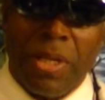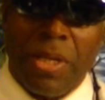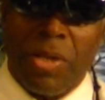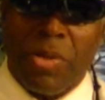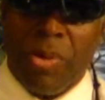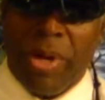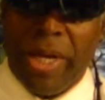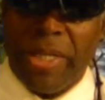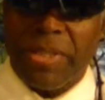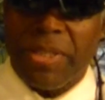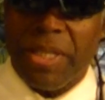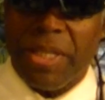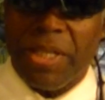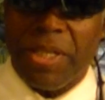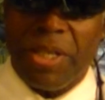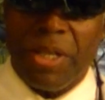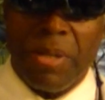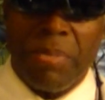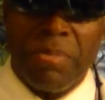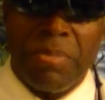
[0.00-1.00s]
Christ can
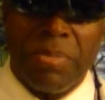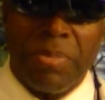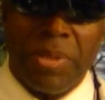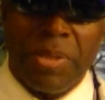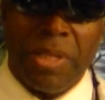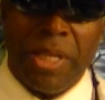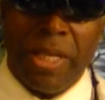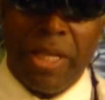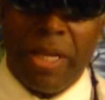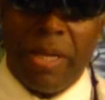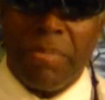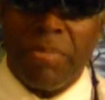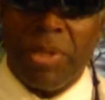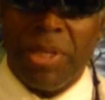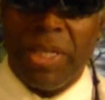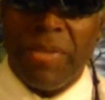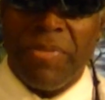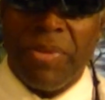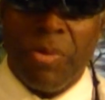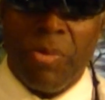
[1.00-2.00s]
come, and I
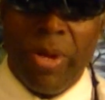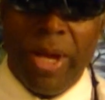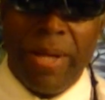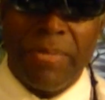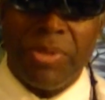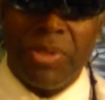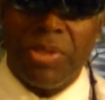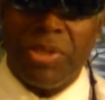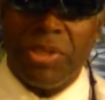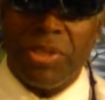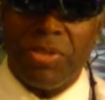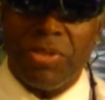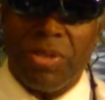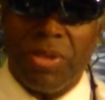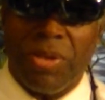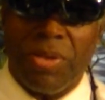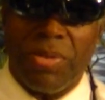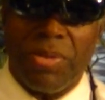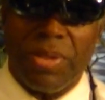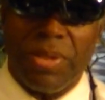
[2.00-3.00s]
believe in the rapture just
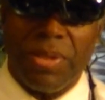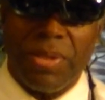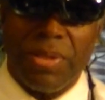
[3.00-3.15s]
talking.